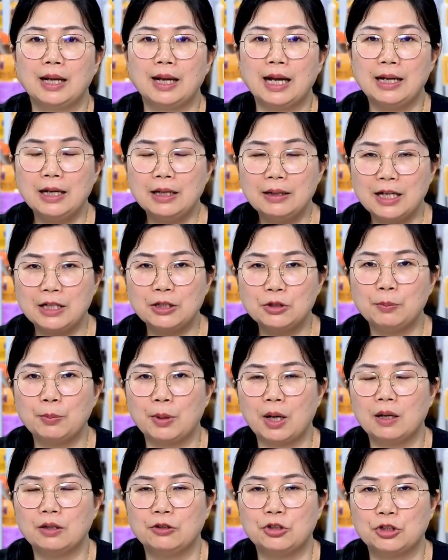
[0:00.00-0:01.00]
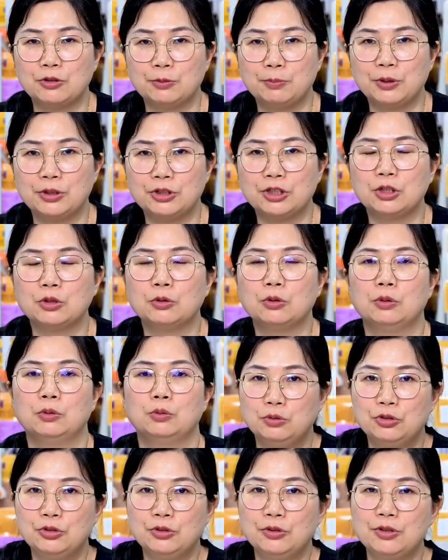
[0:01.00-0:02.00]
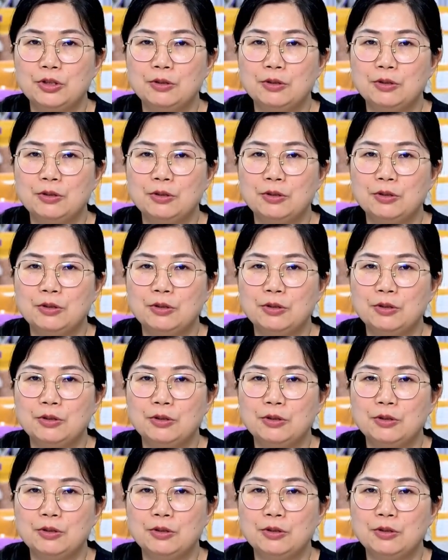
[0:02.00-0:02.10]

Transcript: and needle-punched materials.